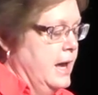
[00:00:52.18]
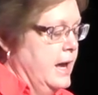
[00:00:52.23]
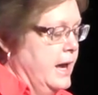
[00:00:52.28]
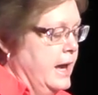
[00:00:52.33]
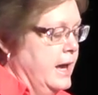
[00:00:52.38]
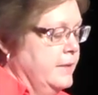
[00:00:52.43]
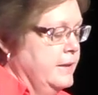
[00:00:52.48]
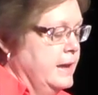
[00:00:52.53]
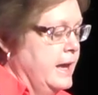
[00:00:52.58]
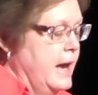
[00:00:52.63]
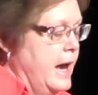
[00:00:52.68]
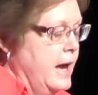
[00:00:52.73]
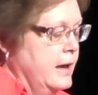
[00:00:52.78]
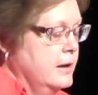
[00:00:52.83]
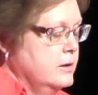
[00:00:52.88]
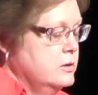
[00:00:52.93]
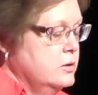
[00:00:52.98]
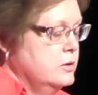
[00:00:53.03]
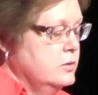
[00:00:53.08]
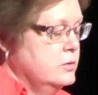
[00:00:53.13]
and the
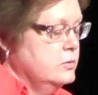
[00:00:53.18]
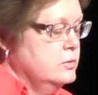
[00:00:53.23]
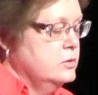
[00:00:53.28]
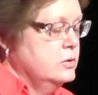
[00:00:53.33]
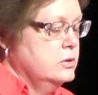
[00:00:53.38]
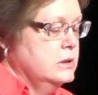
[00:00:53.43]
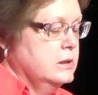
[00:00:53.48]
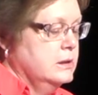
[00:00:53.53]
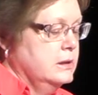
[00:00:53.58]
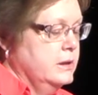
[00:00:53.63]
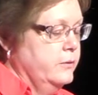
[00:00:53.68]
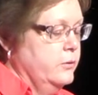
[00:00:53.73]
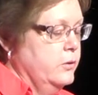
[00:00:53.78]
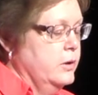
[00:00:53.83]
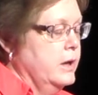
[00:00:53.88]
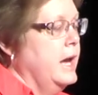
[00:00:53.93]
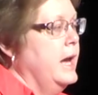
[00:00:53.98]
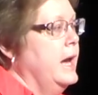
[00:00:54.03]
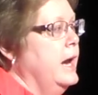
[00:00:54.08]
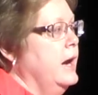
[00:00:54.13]
attitude to
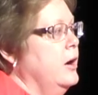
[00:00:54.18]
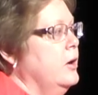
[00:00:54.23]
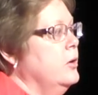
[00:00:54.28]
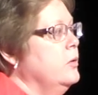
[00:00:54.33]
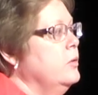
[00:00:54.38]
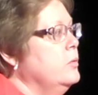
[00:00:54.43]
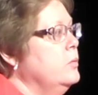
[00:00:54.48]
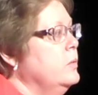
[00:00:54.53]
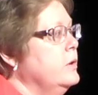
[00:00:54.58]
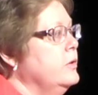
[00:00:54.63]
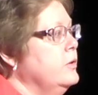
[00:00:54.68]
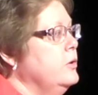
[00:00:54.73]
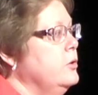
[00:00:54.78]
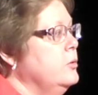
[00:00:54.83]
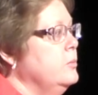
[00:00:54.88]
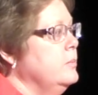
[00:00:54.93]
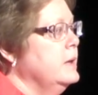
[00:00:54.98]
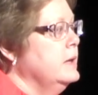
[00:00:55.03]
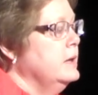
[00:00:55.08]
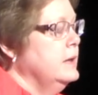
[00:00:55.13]
deliver care with
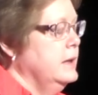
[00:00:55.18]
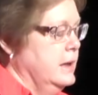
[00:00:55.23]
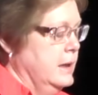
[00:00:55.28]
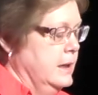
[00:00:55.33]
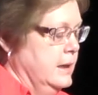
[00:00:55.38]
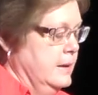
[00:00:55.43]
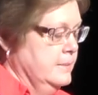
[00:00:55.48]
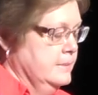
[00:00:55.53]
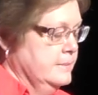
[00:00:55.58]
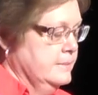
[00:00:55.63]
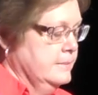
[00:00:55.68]
humility.